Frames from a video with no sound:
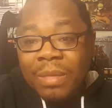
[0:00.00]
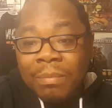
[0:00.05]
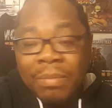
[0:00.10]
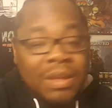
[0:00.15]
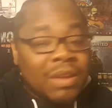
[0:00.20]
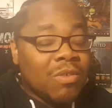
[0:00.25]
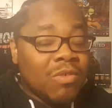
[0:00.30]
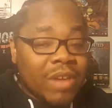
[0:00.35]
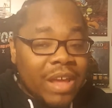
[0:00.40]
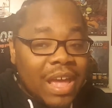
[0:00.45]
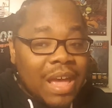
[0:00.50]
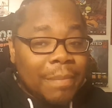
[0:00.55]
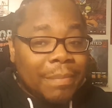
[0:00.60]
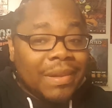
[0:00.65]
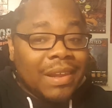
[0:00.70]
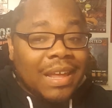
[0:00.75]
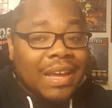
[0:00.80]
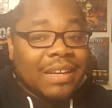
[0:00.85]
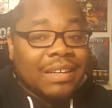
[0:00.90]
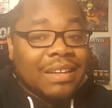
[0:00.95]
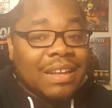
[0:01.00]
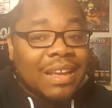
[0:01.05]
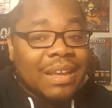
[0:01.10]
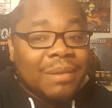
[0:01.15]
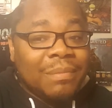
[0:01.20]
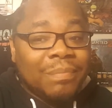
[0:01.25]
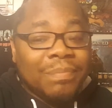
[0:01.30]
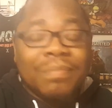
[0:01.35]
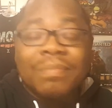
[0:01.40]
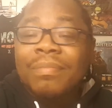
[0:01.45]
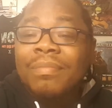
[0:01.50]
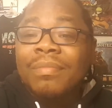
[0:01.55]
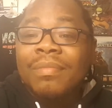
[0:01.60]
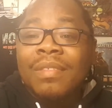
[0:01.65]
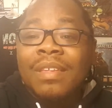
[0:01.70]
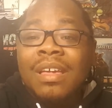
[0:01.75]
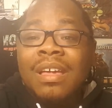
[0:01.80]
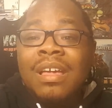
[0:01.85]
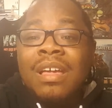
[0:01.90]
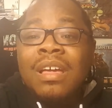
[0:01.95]
but it's gonna happen like that.
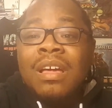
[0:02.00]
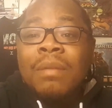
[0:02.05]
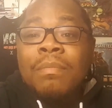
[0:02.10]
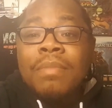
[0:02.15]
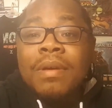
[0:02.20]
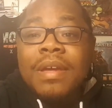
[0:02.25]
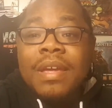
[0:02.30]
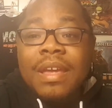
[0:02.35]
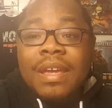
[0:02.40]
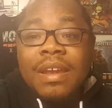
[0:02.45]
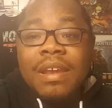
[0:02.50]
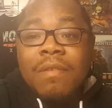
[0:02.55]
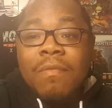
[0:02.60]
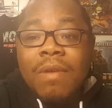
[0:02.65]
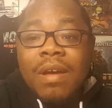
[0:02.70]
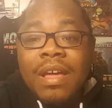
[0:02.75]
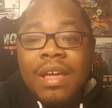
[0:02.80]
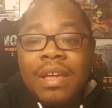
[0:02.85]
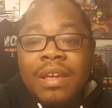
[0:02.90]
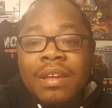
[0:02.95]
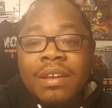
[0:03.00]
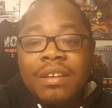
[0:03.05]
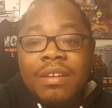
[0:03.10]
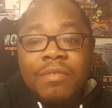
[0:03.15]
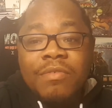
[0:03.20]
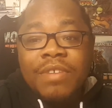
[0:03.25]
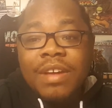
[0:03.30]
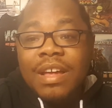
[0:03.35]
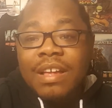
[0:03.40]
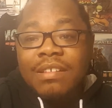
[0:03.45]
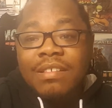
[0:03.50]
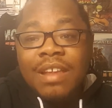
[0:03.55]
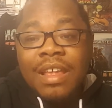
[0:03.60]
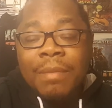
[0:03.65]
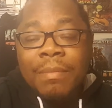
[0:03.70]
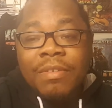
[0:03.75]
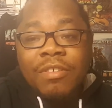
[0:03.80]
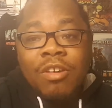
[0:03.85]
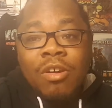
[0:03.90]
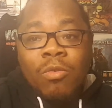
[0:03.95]
But anyway, tell you guys'
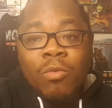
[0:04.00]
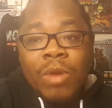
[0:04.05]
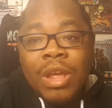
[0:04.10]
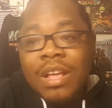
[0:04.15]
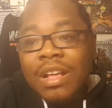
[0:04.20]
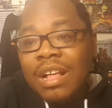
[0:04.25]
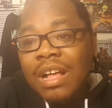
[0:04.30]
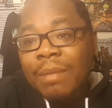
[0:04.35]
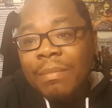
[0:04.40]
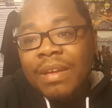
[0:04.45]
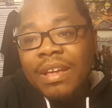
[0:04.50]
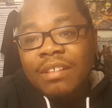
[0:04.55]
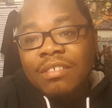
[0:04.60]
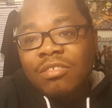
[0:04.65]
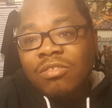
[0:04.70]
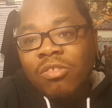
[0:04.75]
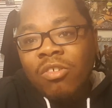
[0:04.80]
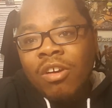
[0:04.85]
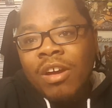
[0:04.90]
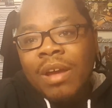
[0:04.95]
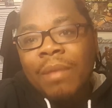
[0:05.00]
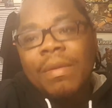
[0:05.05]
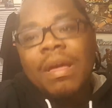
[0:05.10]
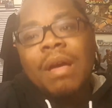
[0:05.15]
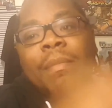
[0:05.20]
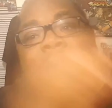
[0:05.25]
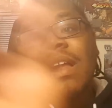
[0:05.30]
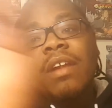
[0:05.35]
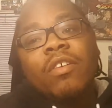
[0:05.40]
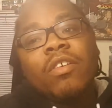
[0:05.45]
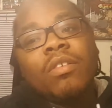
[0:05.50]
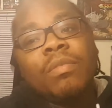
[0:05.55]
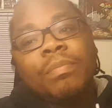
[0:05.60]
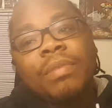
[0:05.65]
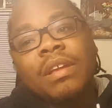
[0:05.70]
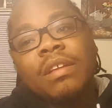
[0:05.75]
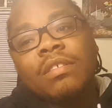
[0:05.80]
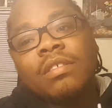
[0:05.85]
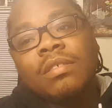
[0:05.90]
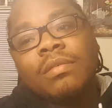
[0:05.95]
statement, y'all rate, comment, and subscribe. I'm out of here.
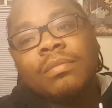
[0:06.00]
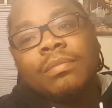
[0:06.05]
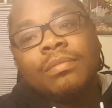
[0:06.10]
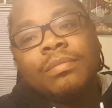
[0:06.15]
Peace.